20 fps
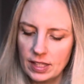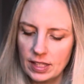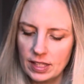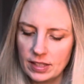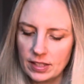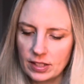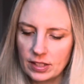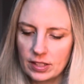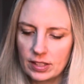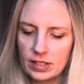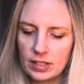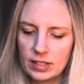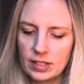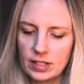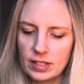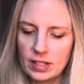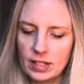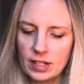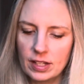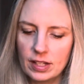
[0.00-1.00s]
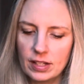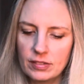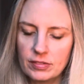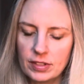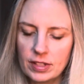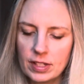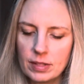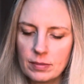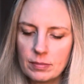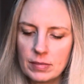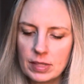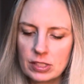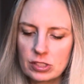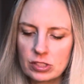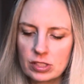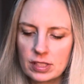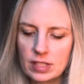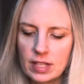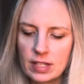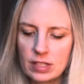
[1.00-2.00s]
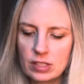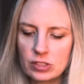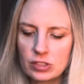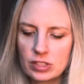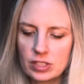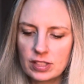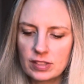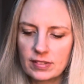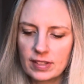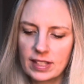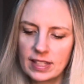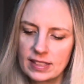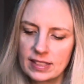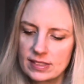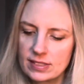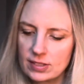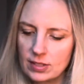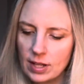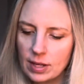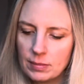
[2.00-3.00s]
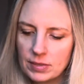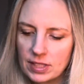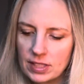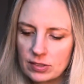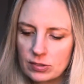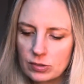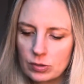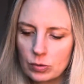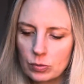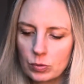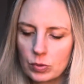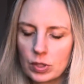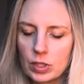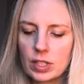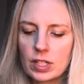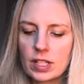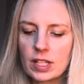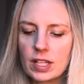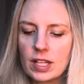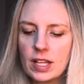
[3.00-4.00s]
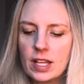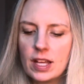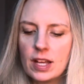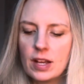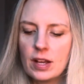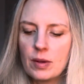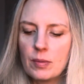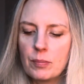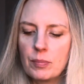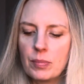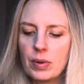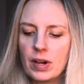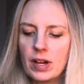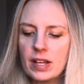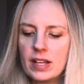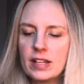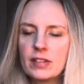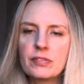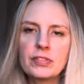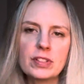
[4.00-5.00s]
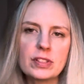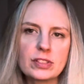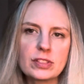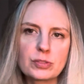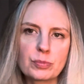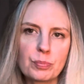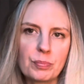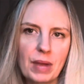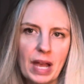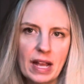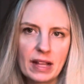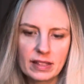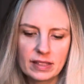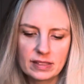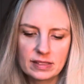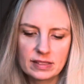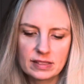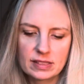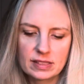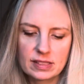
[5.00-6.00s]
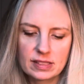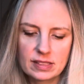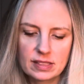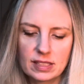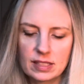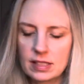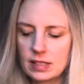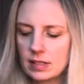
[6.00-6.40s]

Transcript: They're uh, very much in the energy of like, it's time to get to work, but it feels balanced